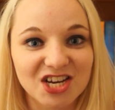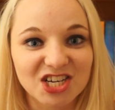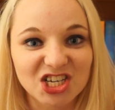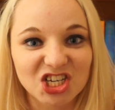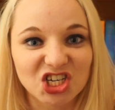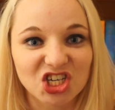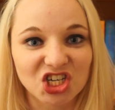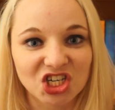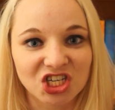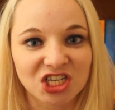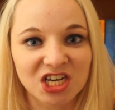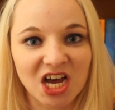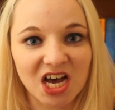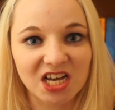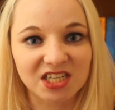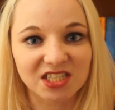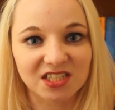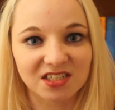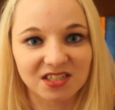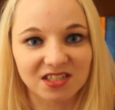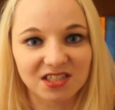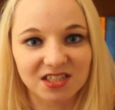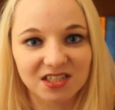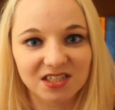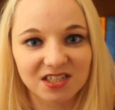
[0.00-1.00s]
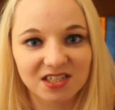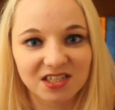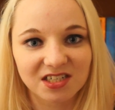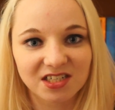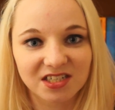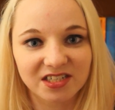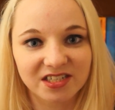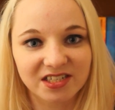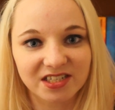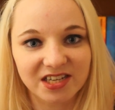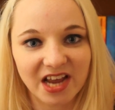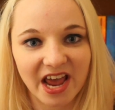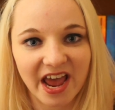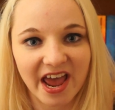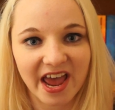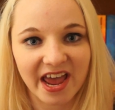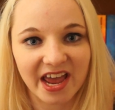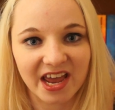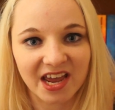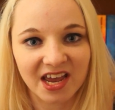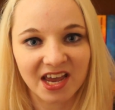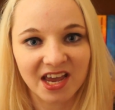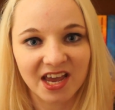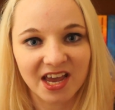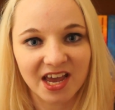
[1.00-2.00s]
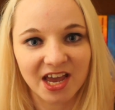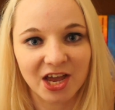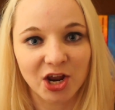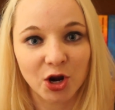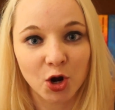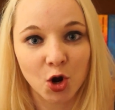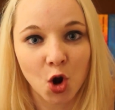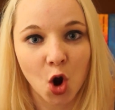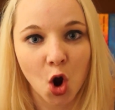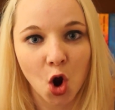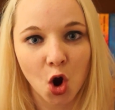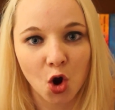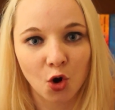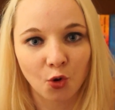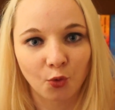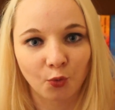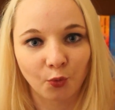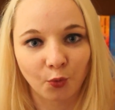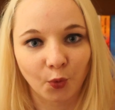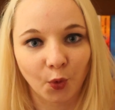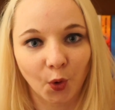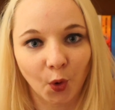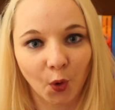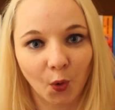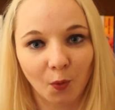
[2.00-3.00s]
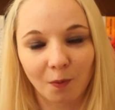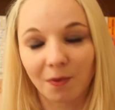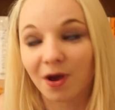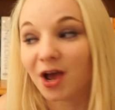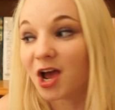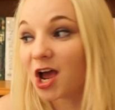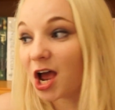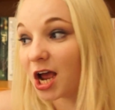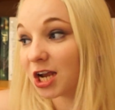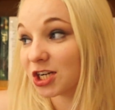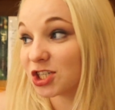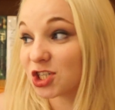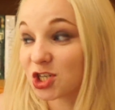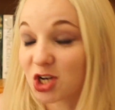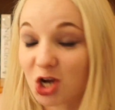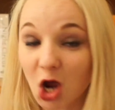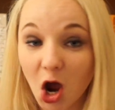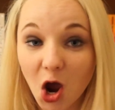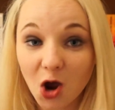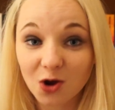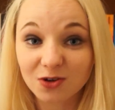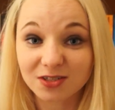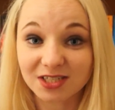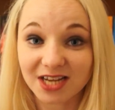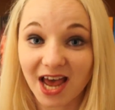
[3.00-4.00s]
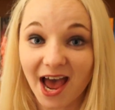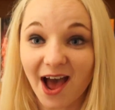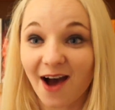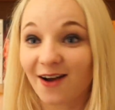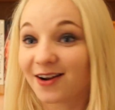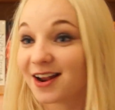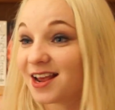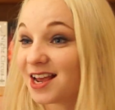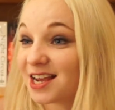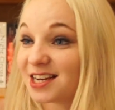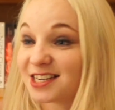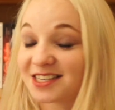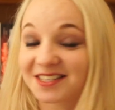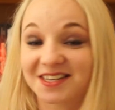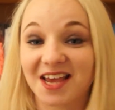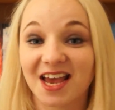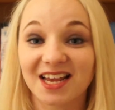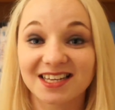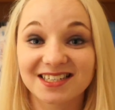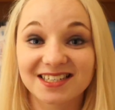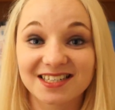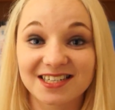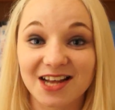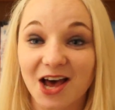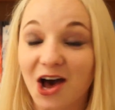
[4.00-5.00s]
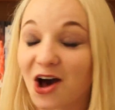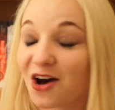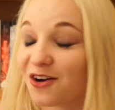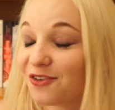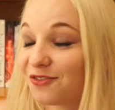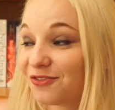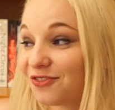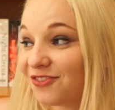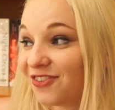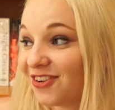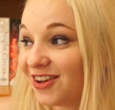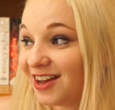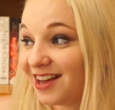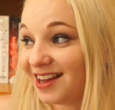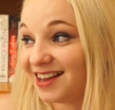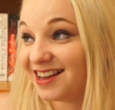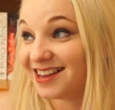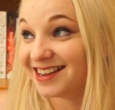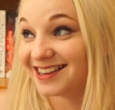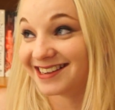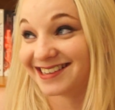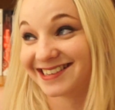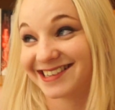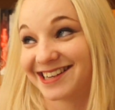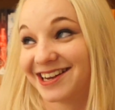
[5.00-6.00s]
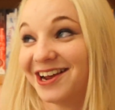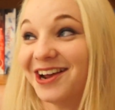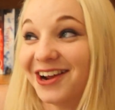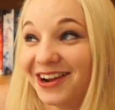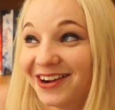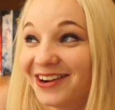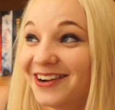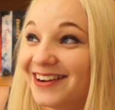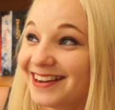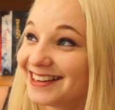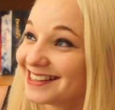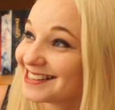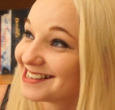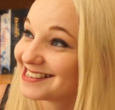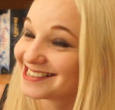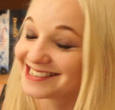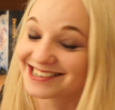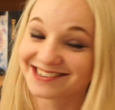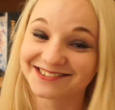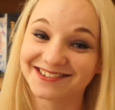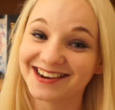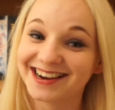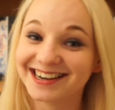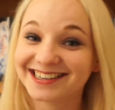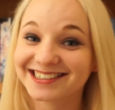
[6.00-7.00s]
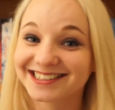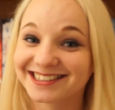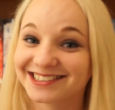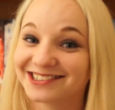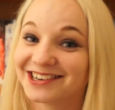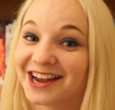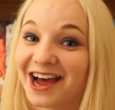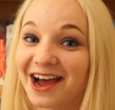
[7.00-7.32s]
She doesn't stay in her room. She goes out, she gets herself into a situation.